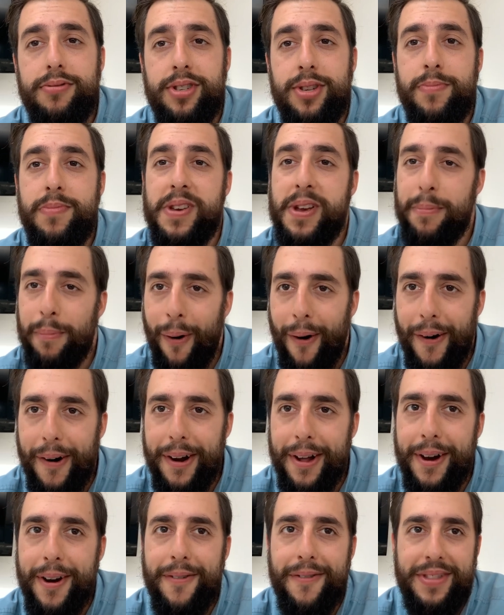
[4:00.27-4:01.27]
to be a
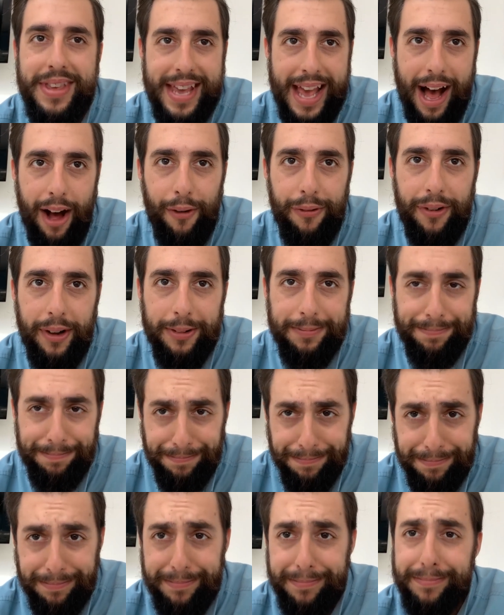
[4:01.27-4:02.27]
part of the Alpha?
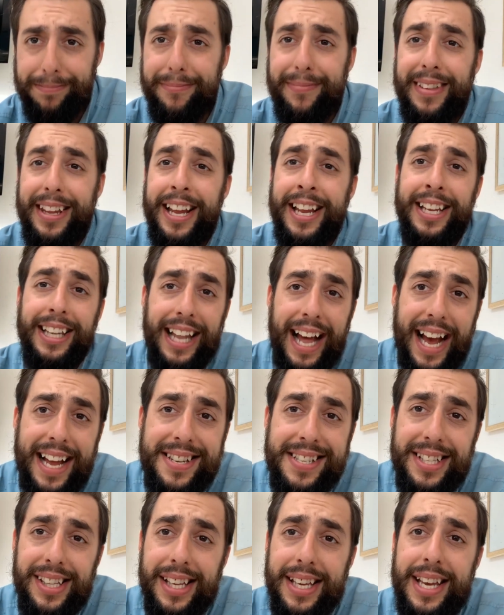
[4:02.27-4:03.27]

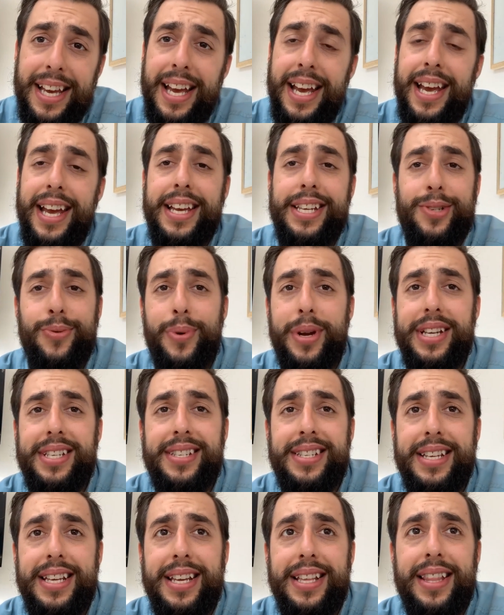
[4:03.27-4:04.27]
Lastly, is we
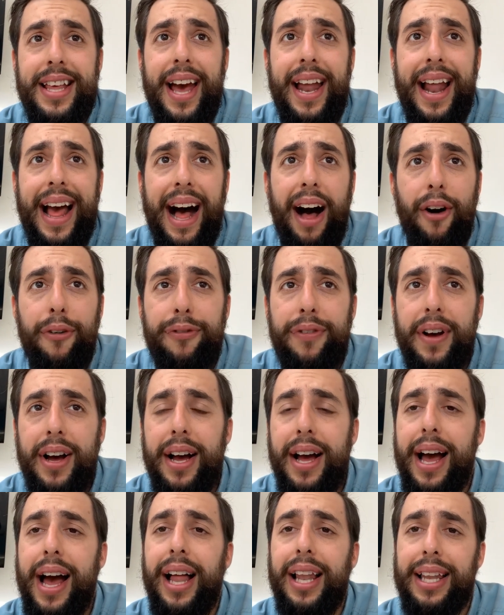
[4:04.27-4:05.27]
see that
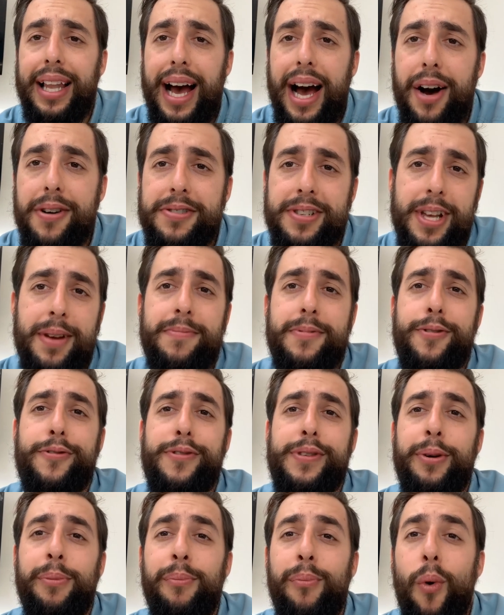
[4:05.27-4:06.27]
Alpha allows them to
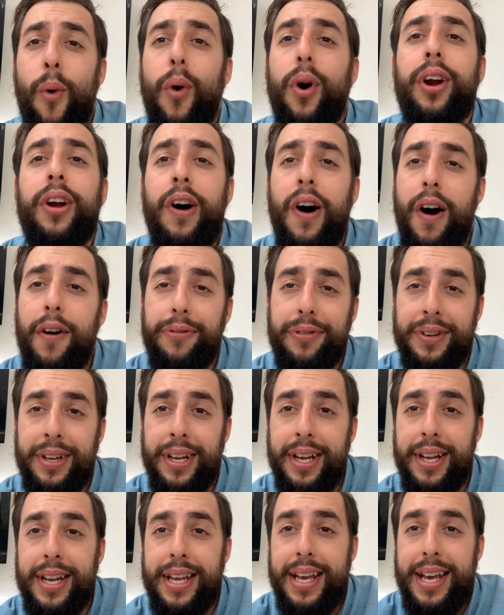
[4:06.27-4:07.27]
feel more
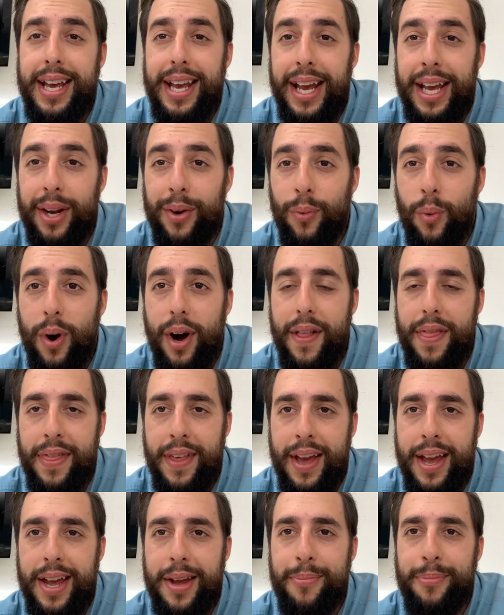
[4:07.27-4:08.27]
confident in what
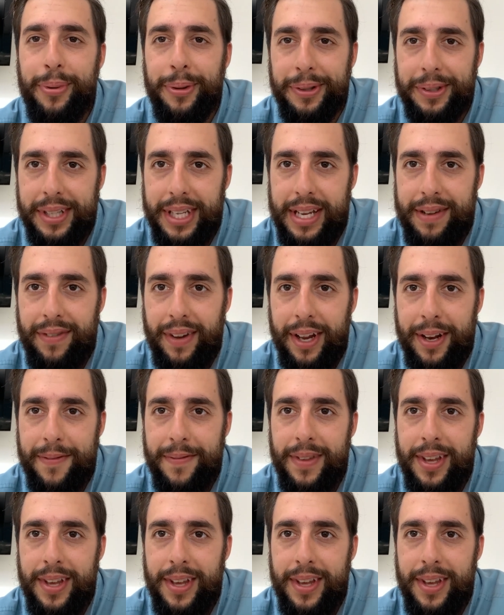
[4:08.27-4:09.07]
they believe in.